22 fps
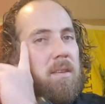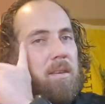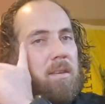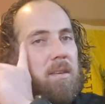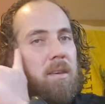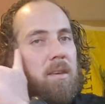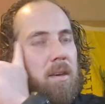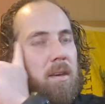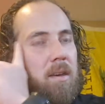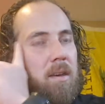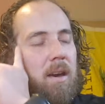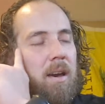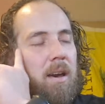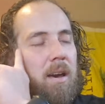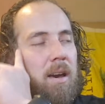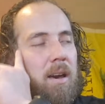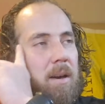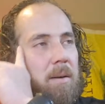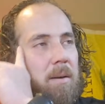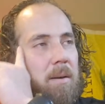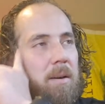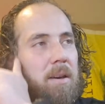
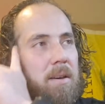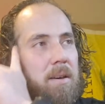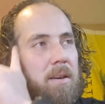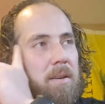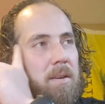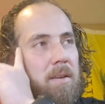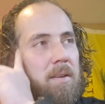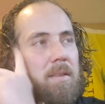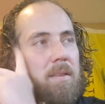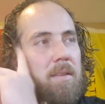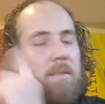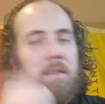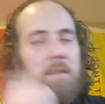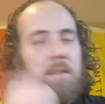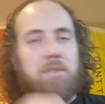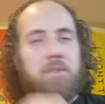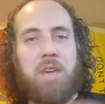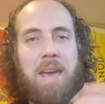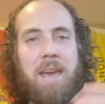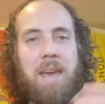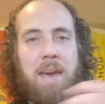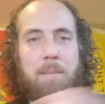the
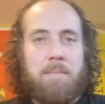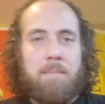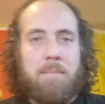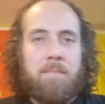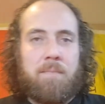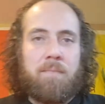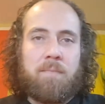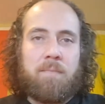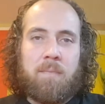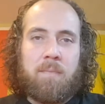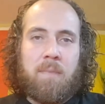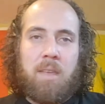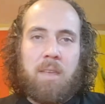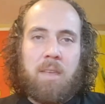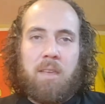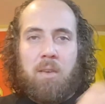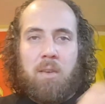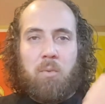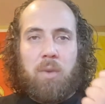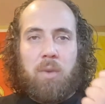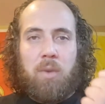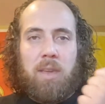jab.
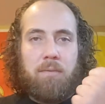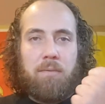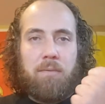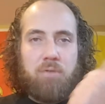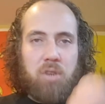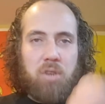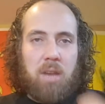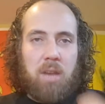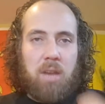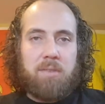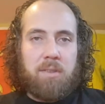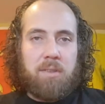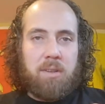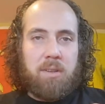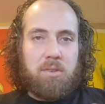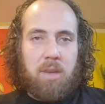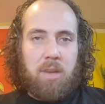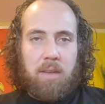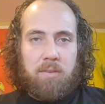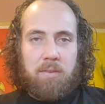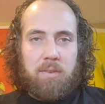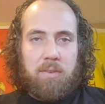We have Johnson and
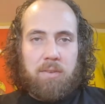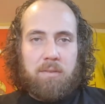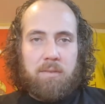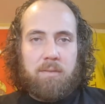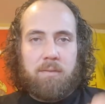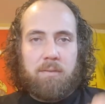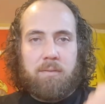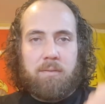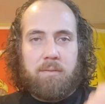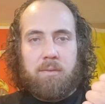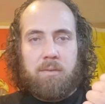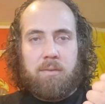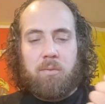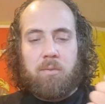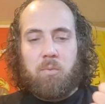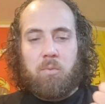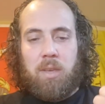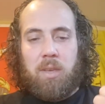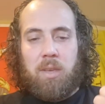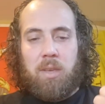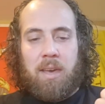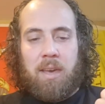Johnson.
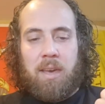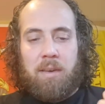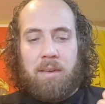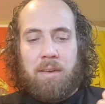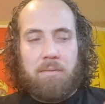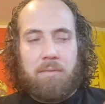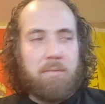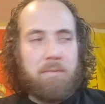We have